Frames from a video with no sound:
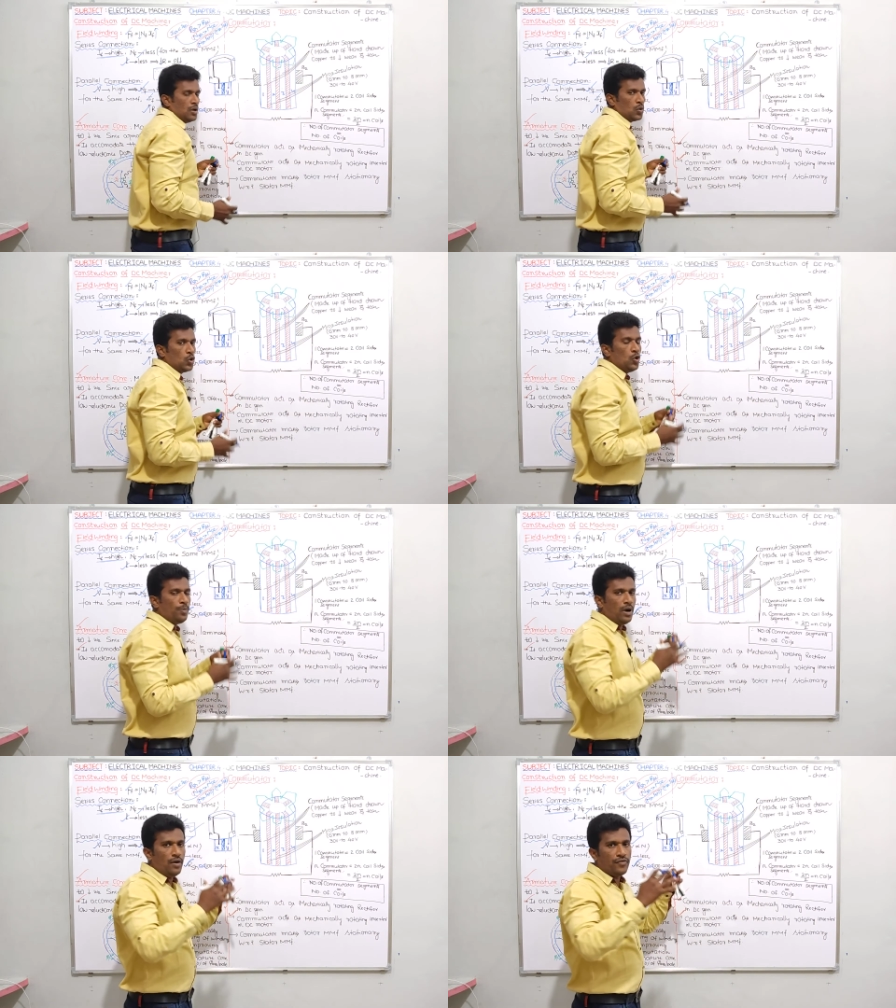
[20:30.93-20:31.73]

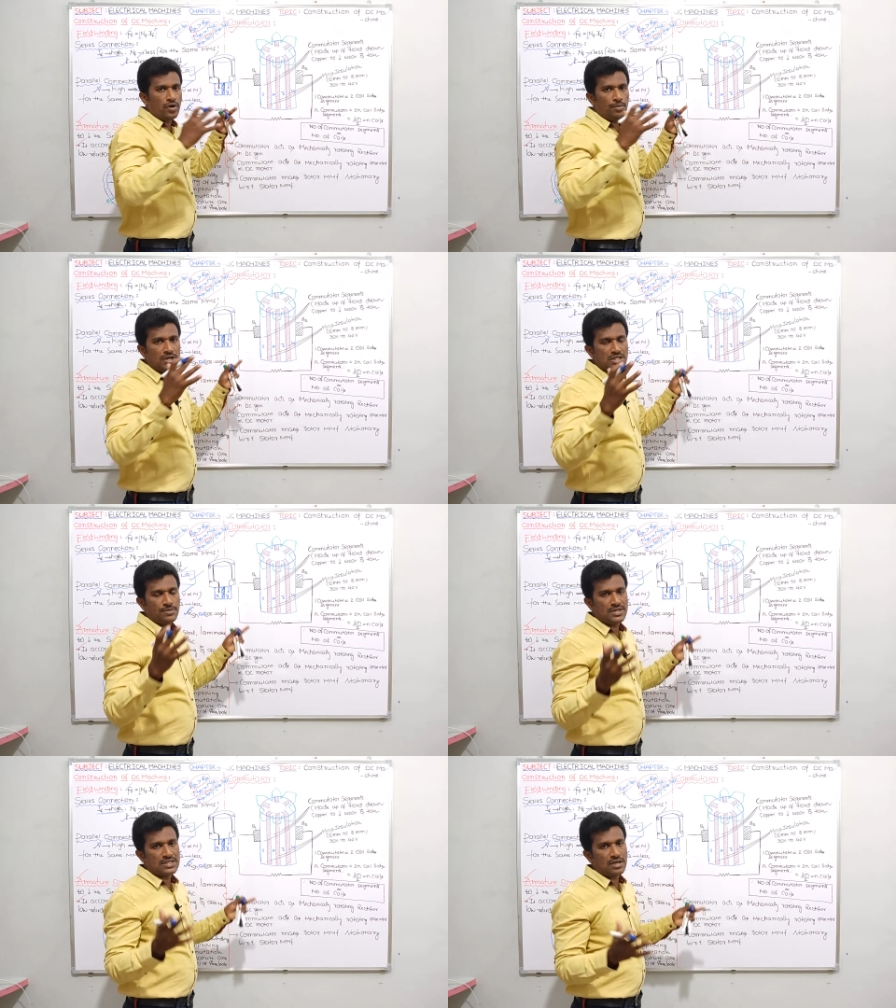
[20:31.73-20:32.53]
Group of commutator
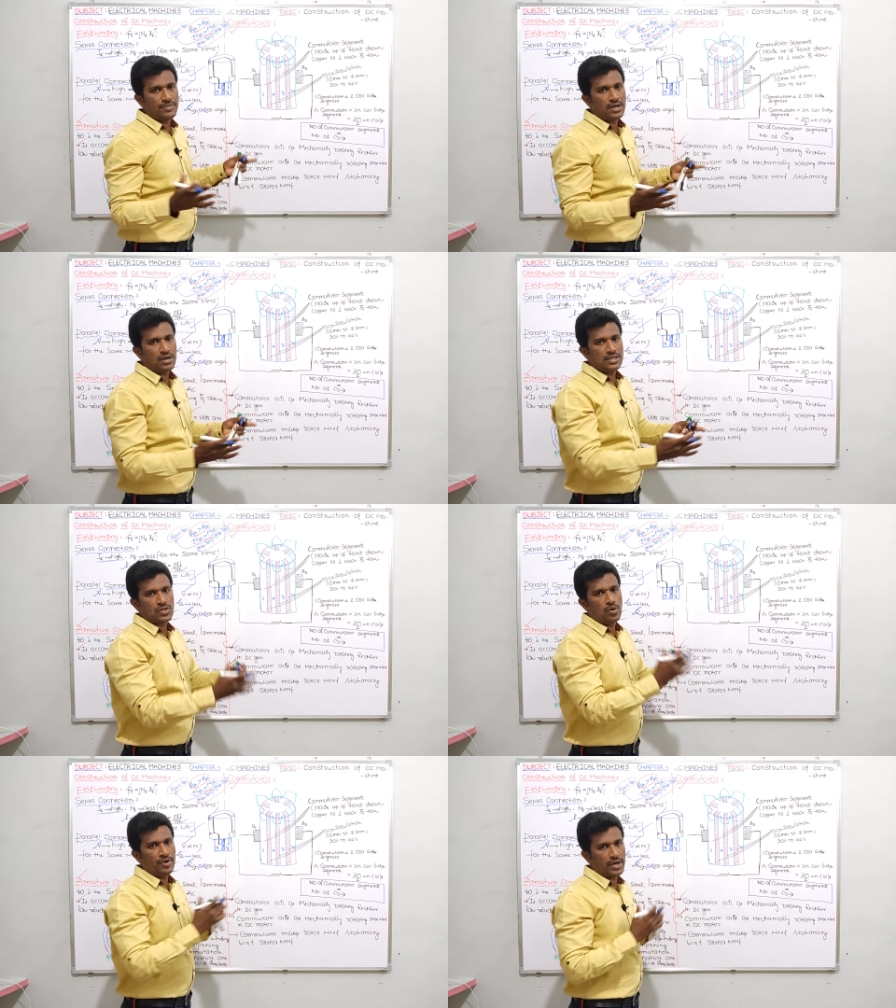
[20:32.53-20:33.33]
segments can be called as
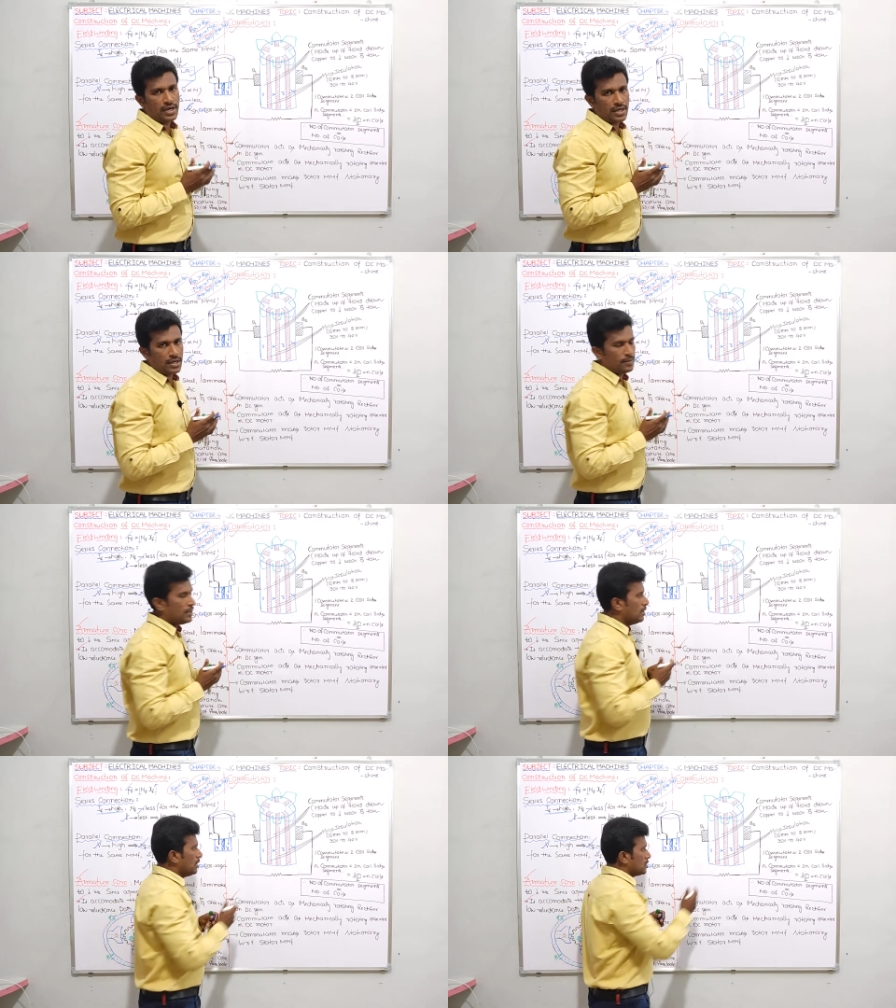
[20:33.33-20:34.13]

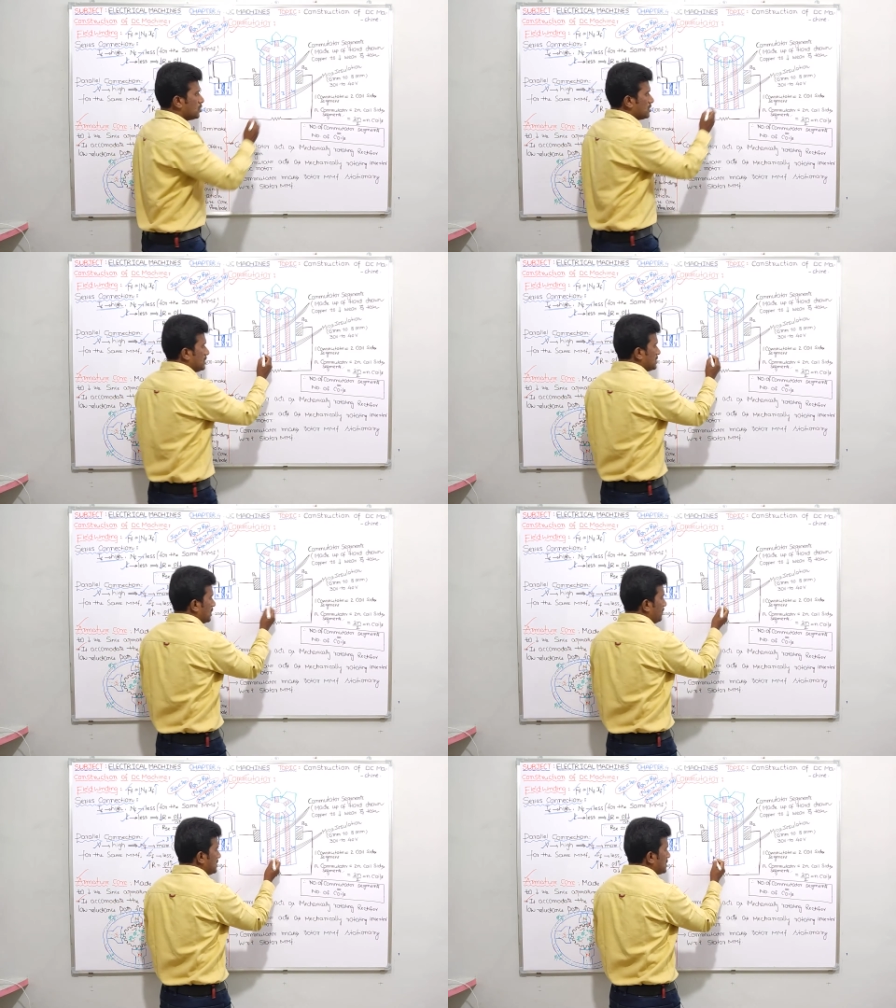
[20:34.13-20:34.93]
commutator. So these
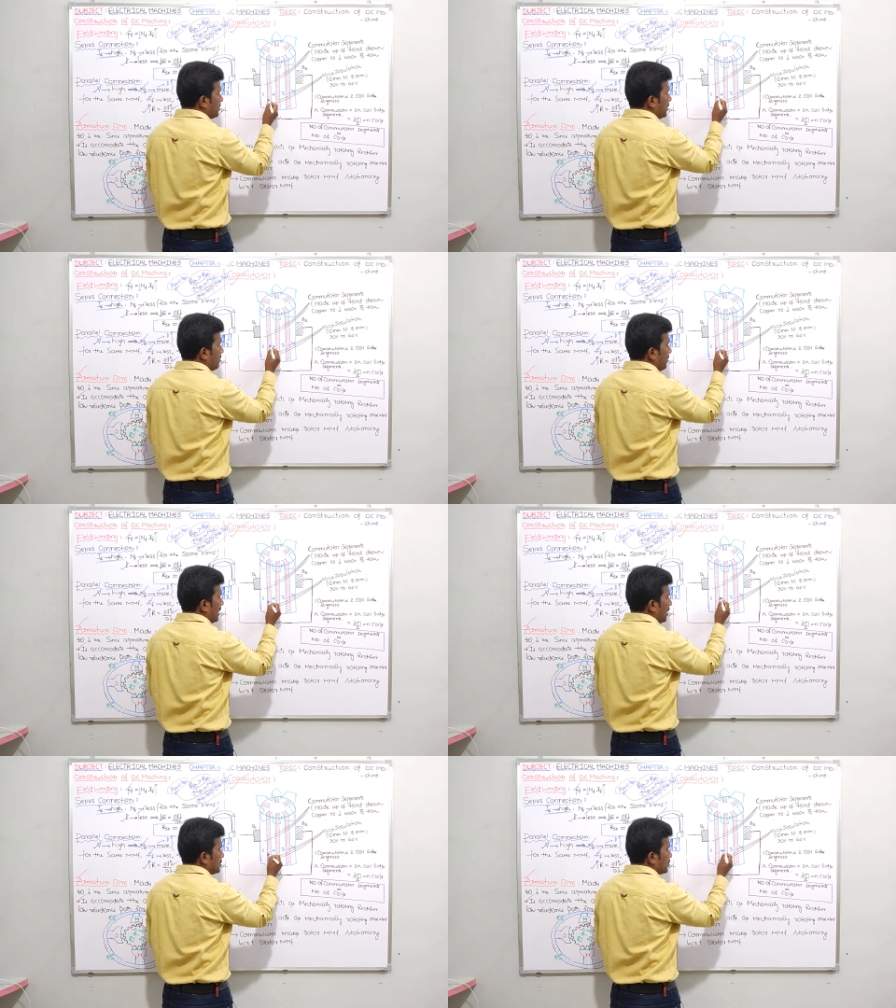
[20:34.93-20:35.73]
segments are separated
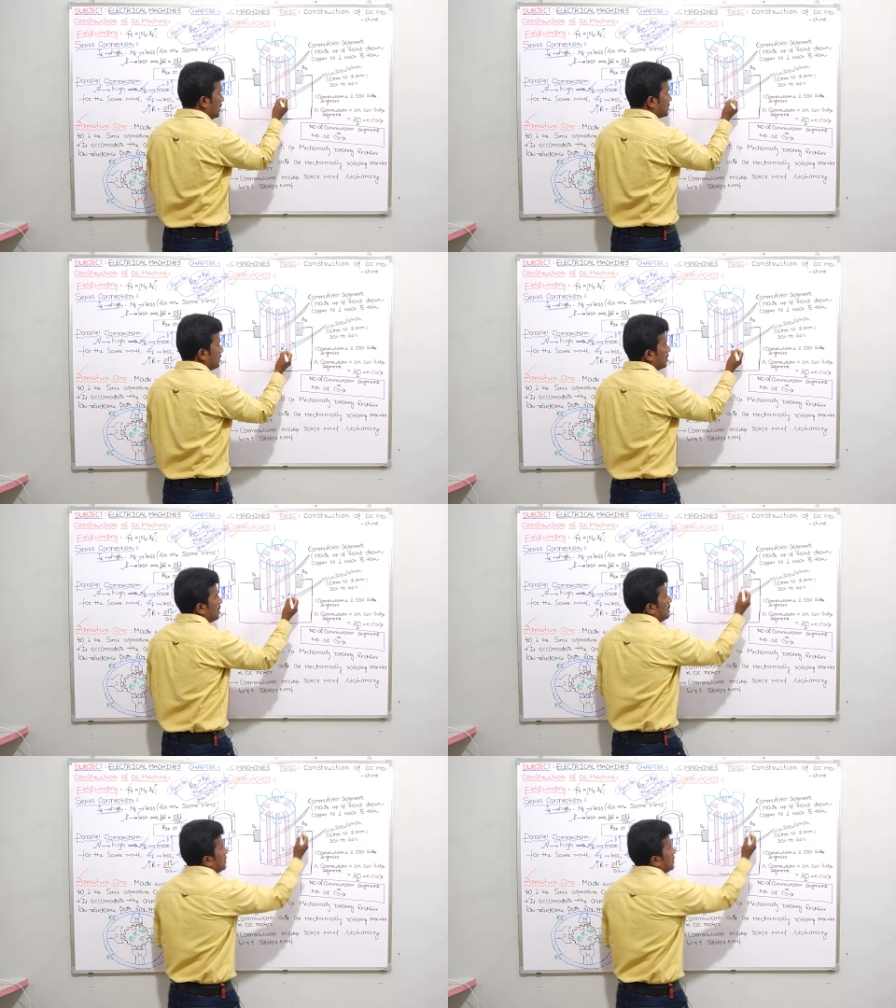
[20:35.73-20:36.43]
by mica insulation.